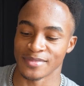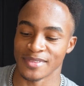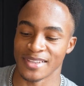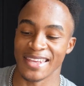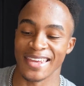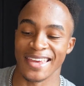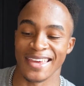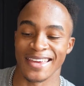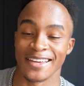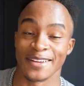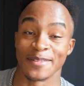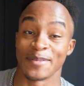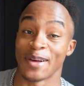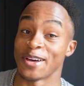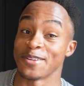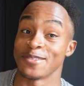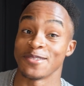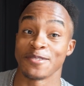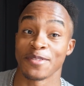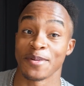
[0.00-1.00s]
Yeah,
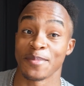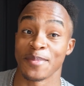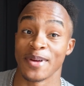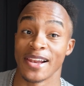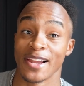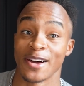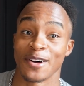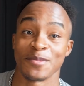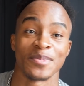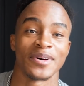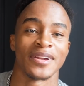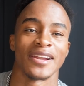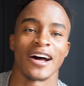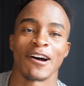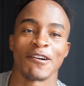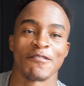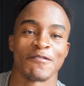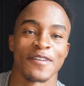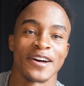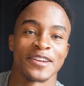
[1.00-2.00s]
I don't know if I'm allowed, but
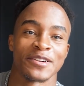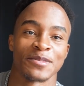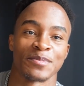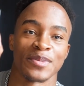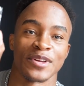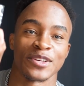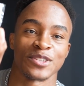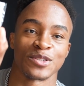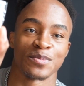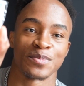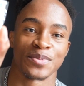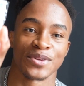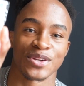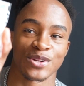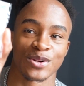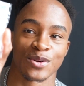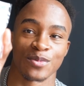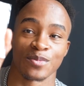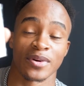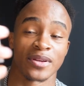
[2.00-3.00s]
I'll find a place to put
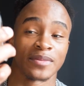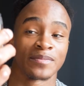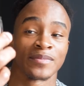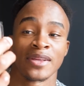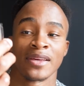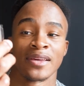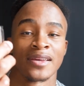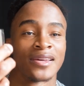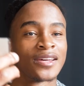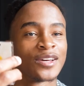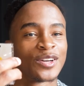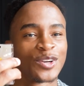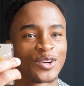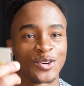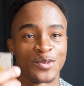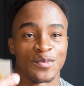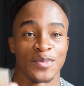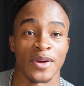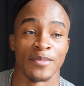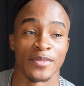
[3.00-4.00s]
it on. But
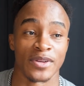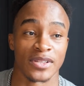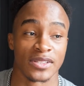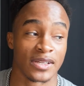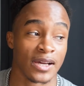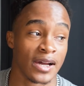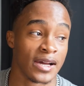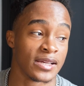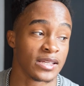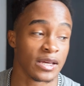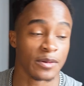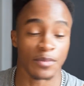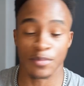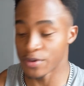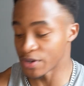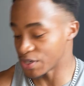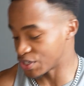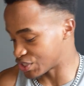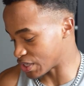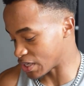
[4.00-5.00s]
good memories, guys. I
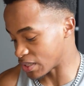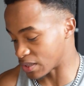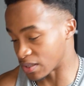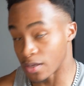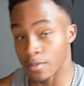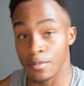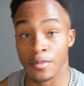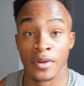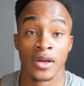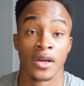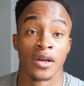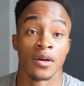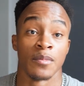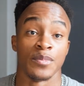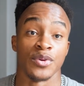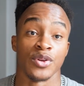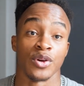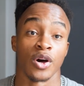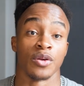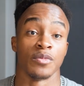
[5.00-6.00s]
appreciate them
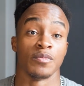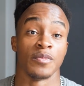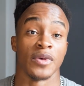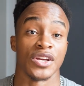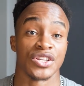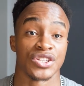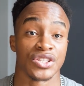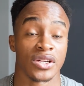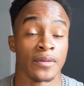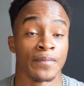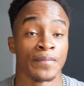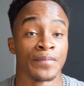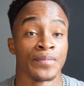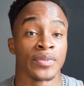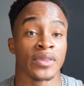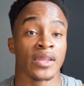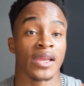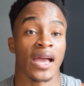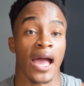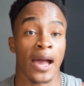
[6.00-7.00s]
beyond measure.
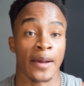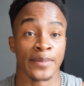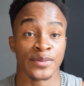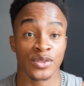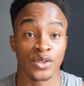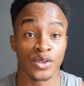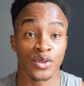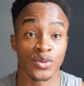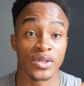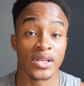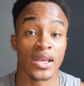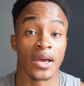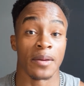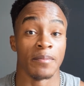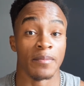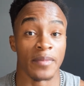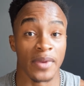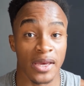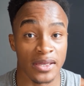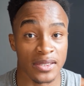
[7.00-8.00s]
Absolutely
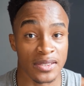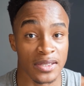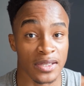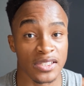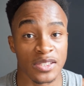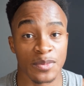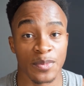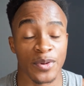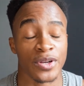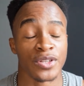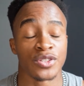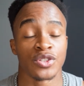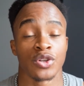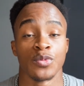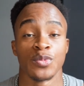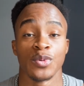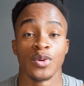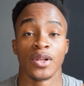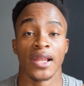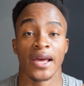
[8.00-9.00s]
amazing experience.
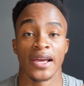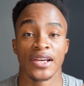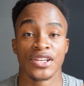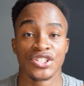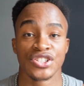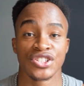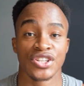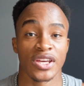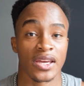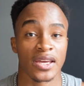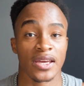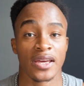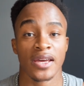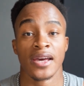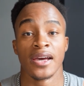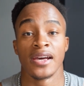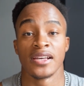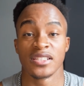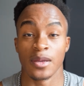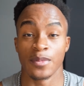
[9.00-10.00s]
Hope you like, share,
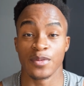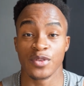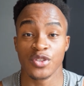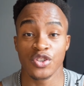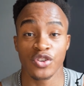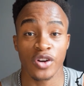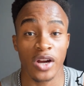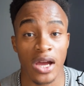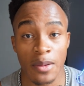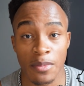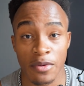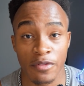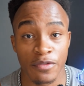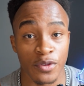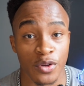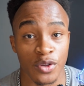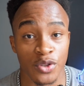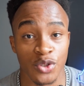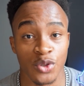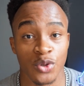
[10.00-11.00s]
subscribe if
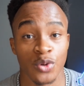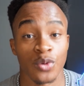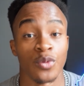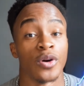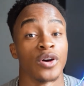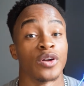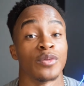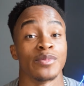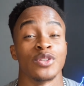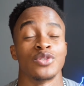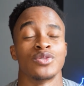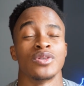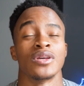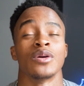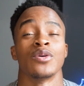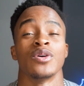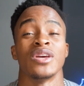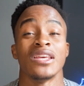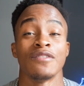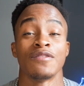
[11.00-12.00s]
you're new. We're gonna be
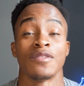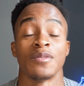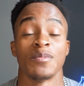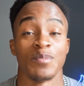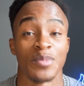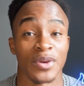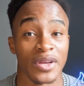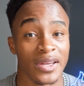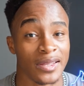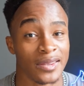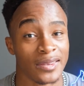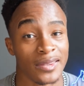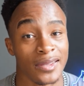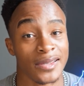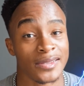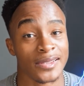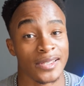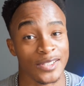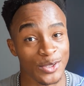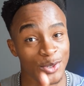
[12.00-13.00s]
doing even bigger
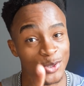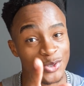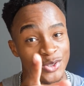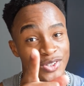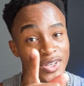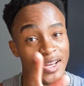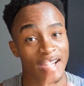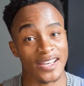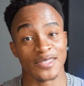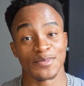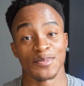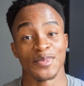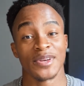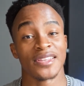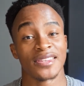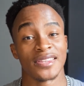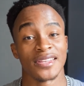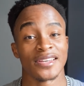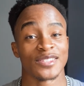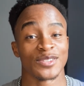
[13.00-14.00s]
things. I told you guys,
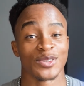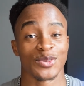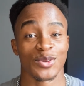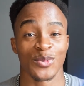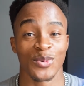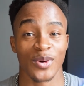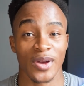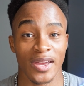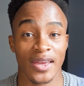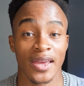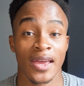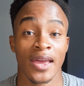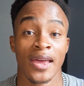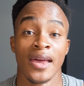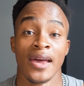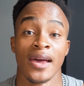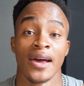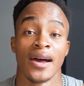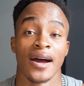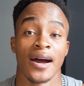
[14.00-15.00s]
big things on the way.
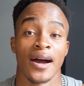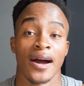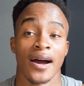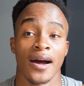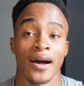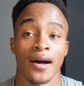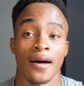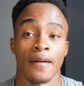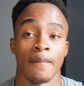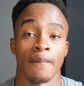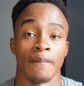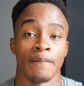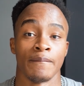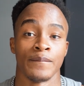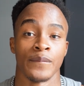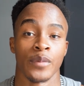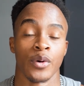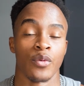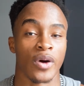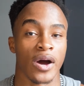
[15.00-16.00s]

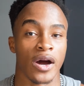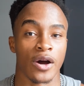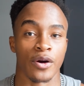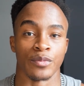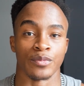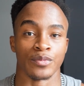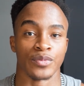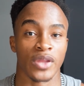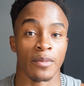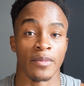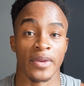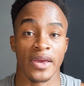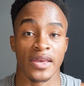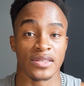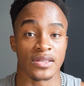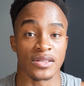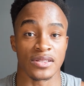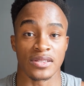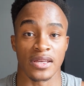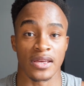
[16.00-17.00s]
Wow,
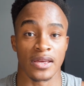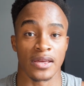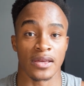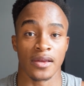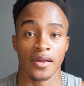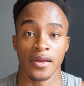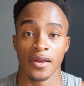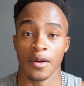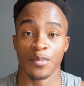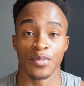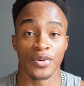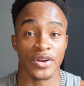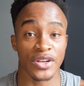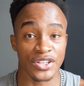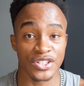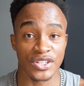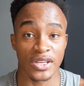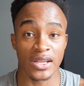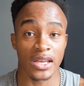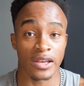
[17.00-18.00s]
amazing day.
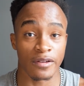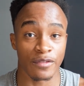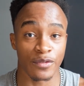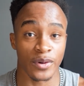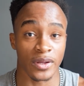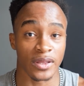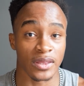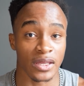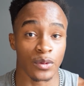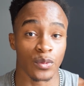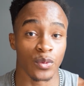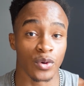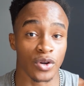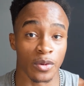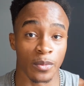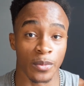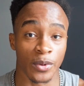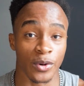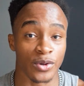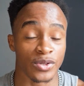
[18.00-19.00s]
Appreciate everyone there at
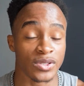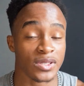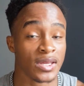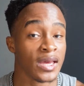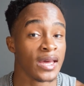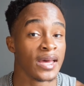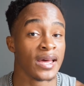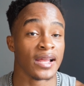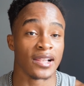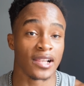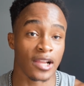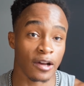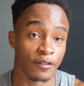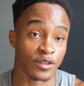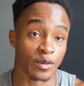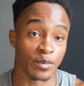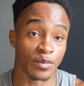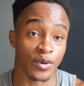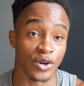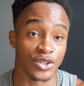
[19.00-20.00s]
Warner Bros. Love
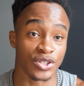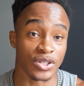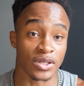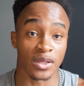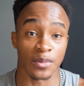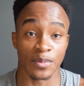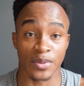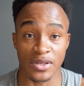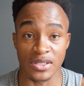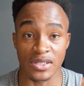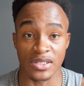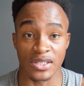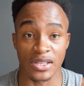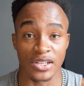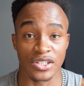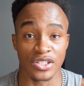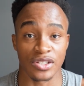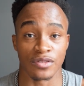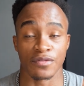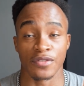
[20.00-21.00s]
the project, the
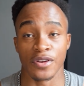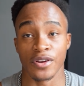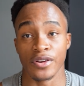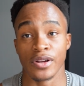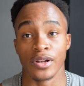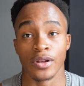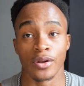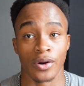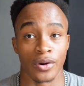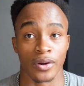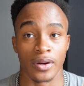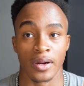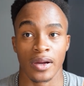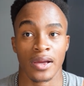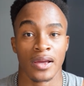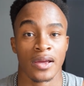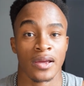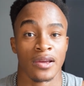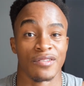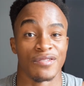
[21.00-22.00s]
presentation. Very long,
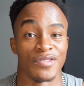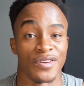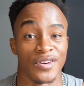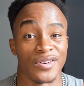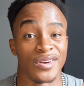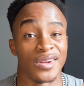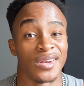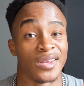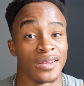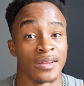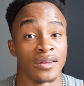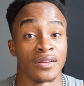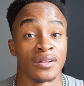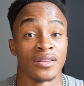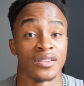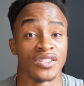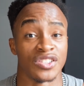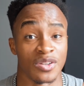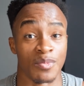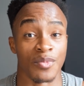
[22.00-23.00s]
very
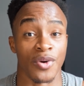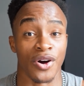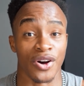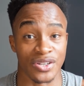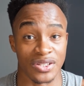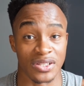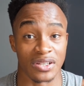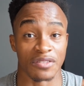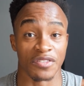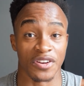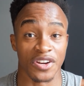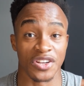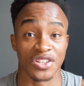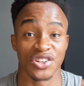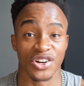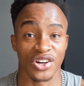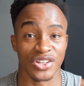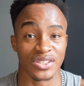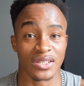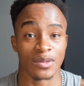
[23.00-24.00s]
demanding, very
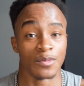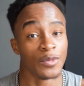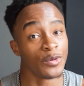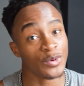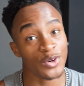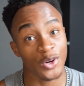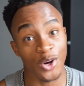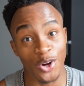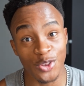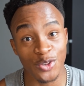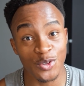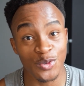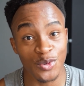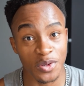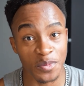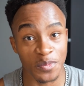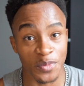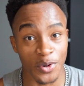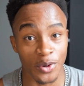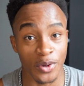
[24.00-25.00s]
tasking, but we got through
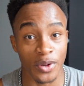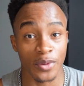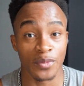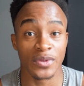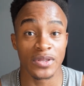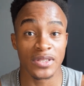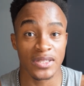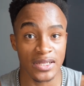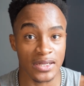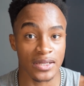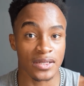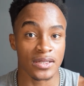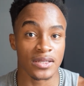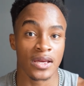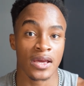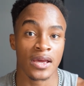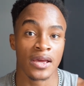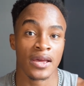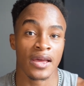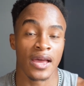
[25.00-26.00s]
it, bro, and we did it,
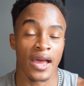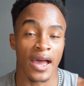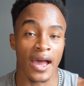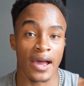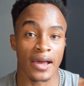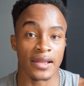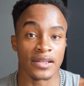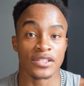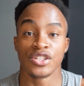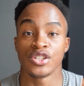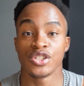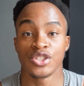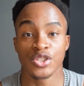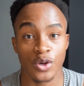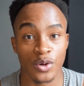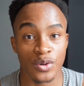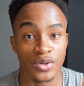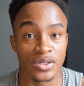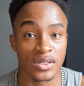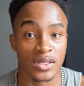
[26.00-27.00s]
and it just
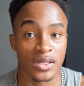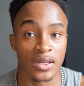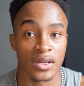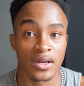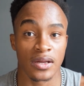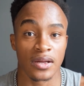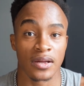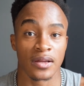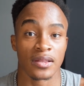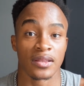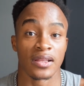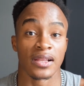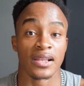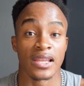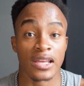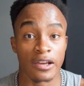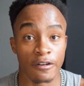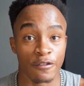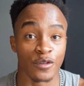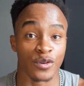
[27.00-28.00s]
shows the
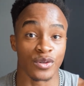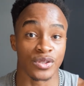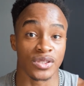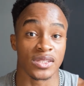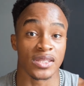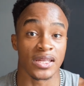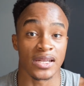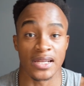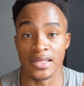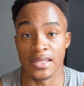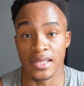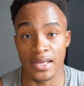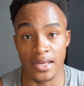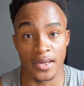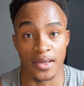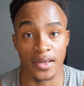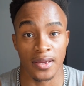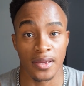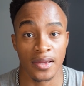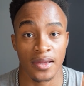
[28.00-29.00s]
levels that are there